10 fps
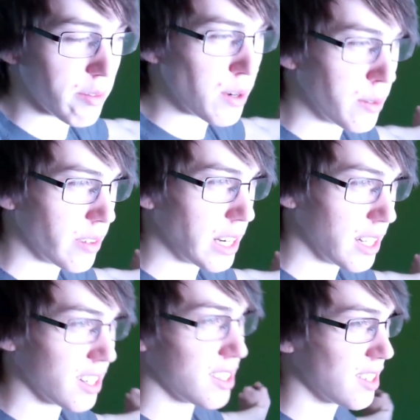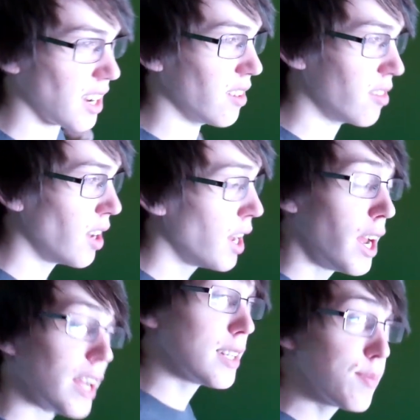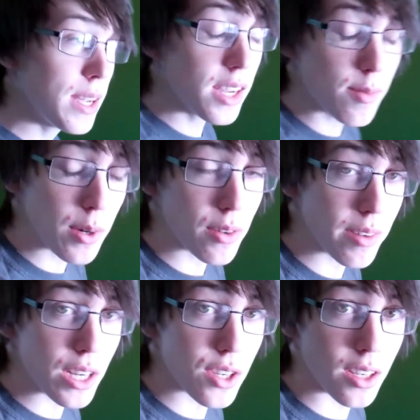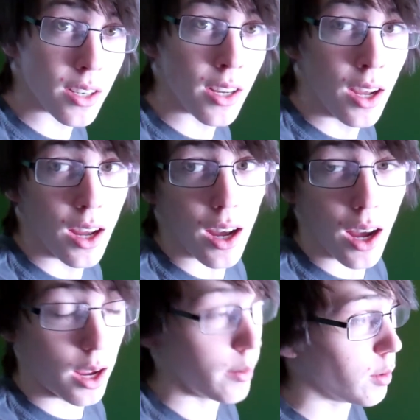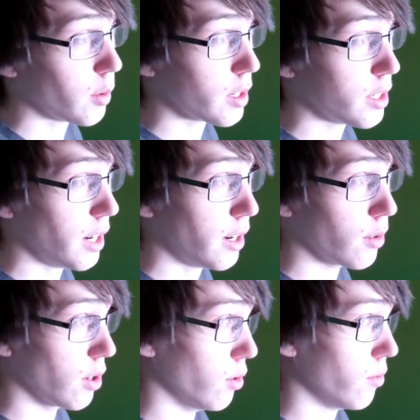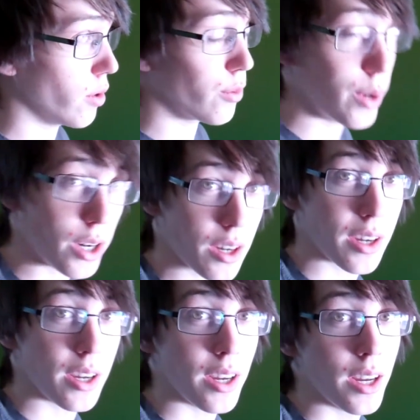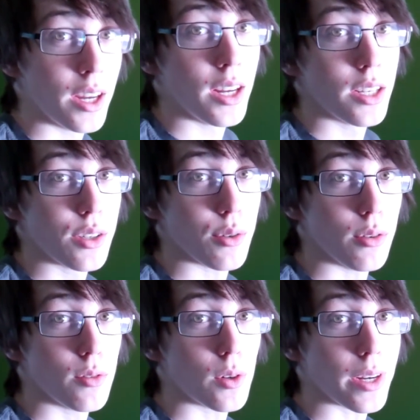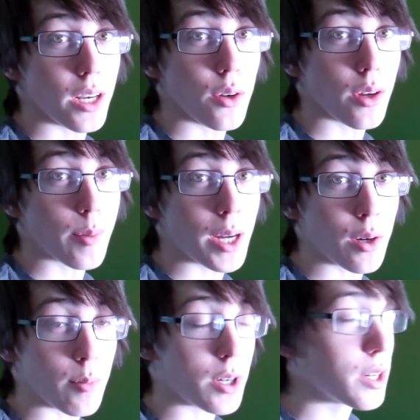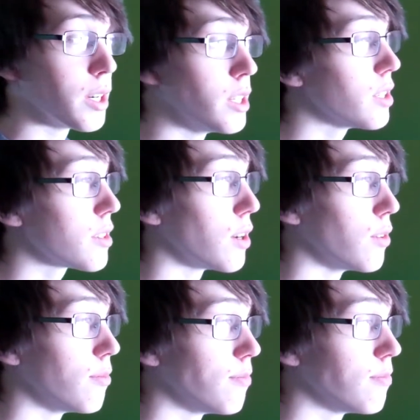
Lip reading: be motivated and stuff. And speaking of motivation, I'm going to now go for a walk to avoid doing my homework. So,